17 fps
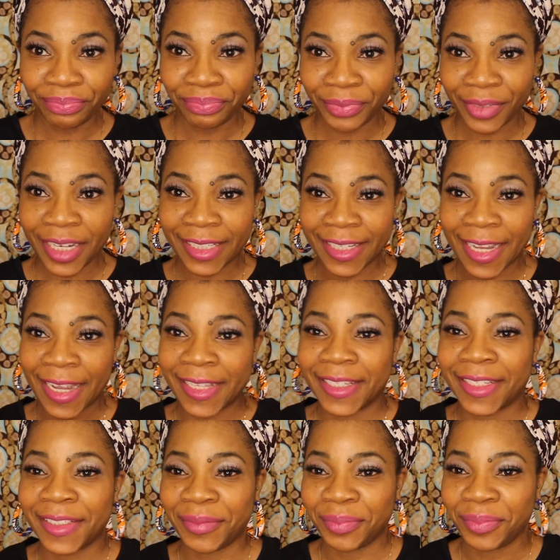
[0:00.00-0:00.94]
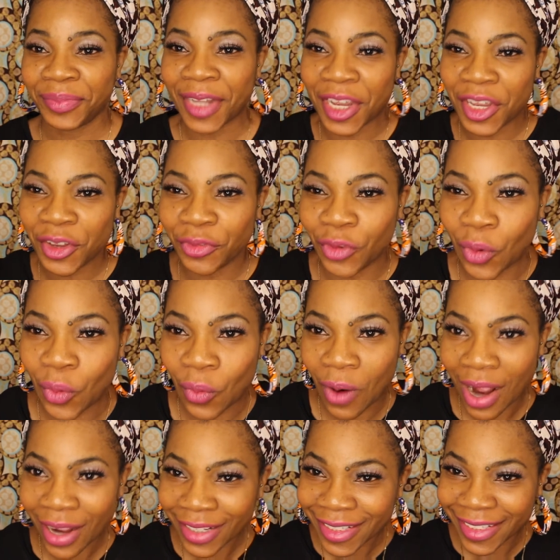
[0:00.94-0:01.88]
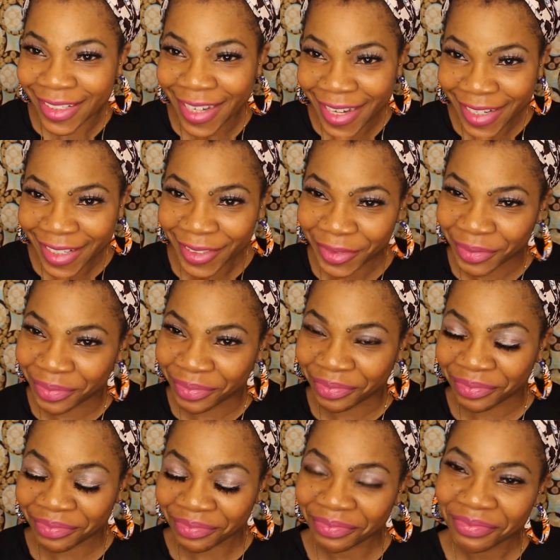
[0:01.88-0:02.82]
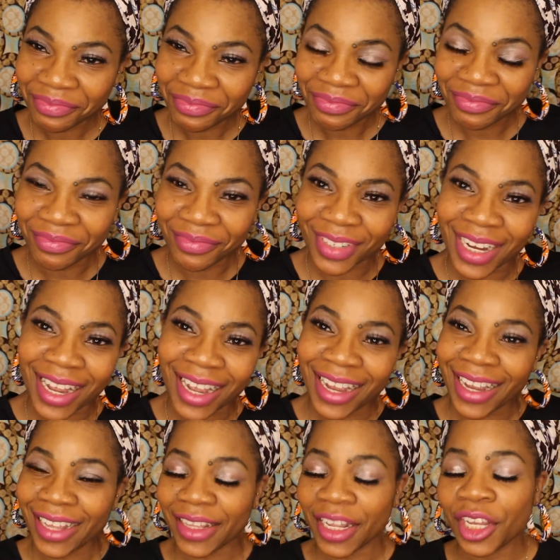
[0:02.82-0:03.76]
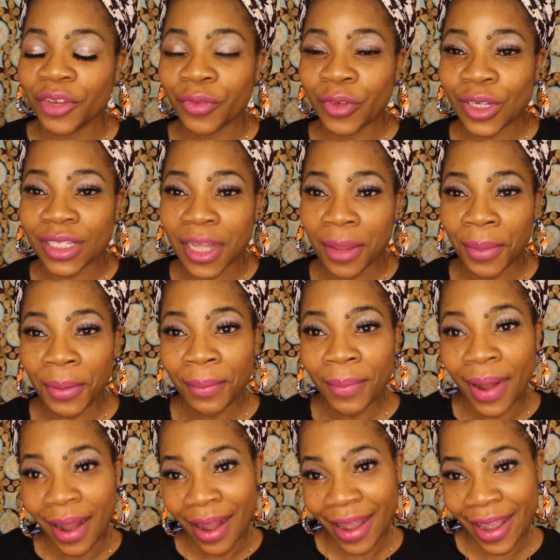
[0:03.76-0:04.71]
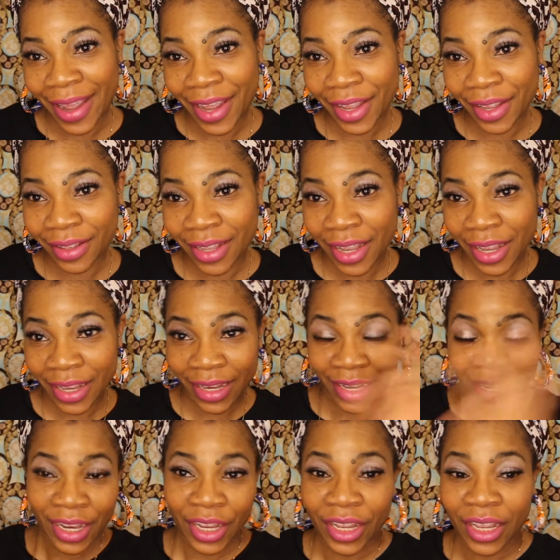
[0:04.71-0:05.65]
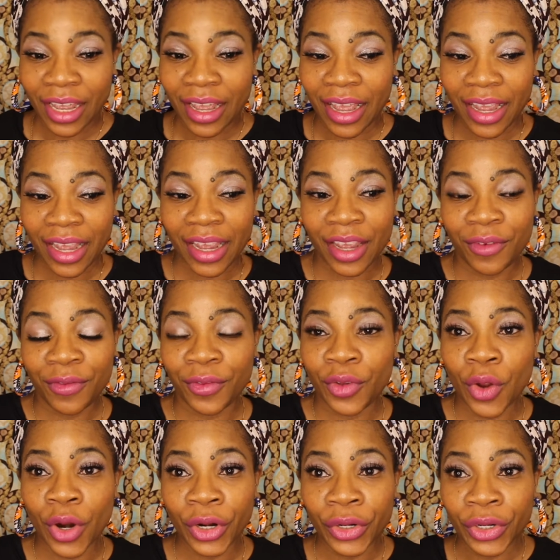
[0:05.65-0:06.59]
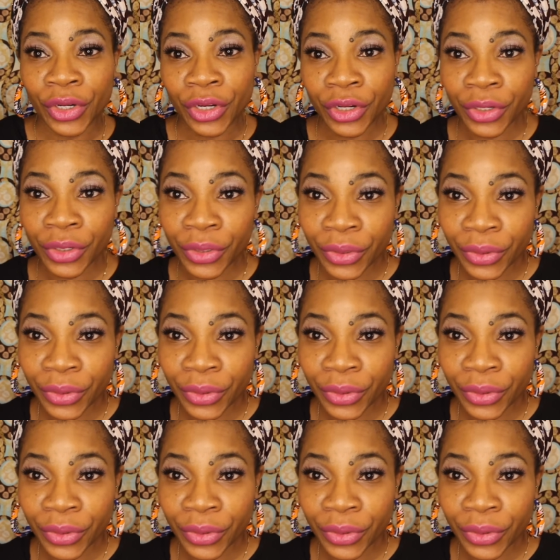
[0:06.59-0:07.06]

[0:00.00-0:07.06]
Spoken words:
Yes guys, thank you for watching. Thank you for stepping by. If you are new,